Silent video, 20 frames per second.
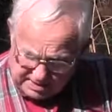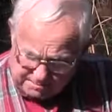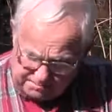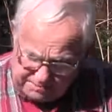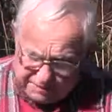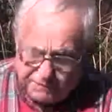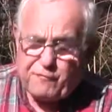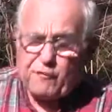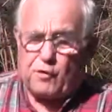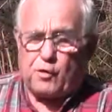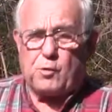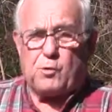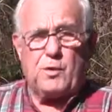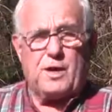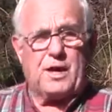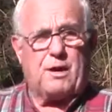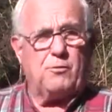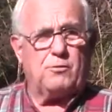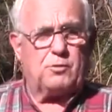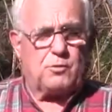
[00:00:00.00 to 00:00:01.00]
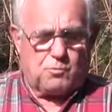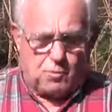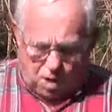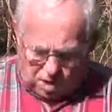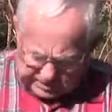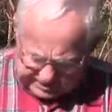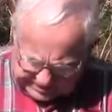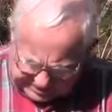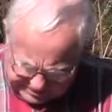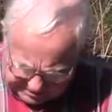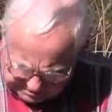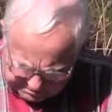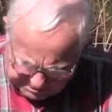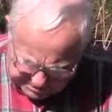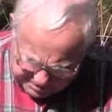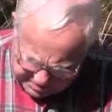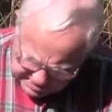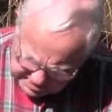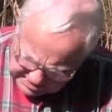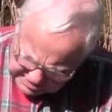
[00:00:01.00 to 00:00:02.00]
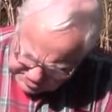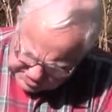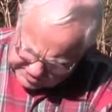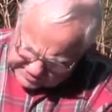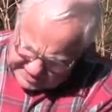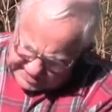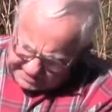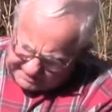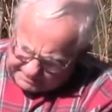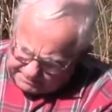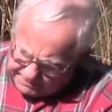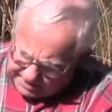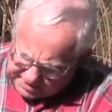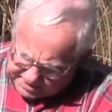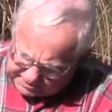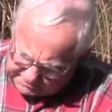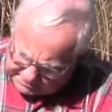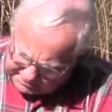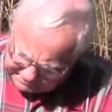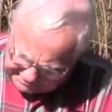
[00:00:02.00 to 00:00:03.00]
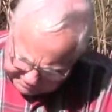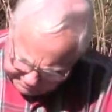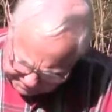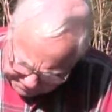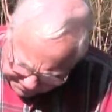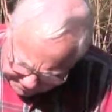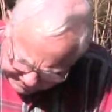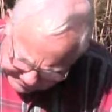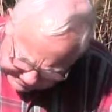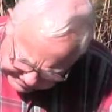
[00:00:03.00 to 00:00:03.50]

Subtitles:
we're going to water them, just get the bottom of the pot